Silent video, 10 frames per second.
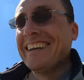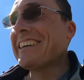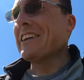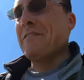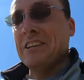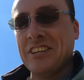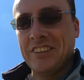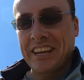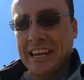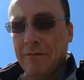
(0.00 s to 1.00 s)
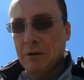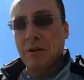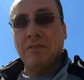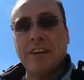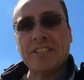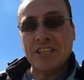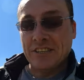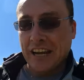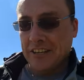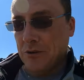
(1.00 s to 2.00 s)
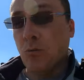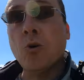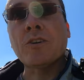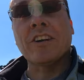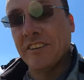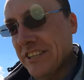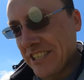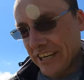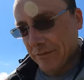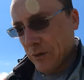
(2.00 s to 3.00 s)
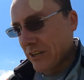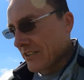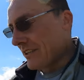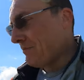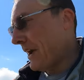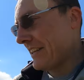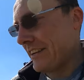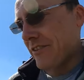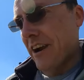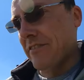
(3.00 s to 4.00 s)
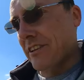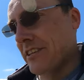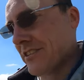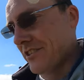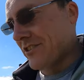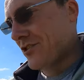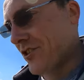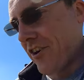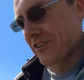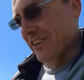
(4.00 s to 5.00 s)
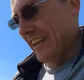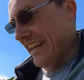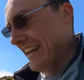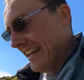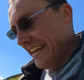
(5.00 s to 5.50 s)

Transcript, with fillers: kind of makes you think how many people have actually actually walked on this site because it, man, the ground is just trodden in.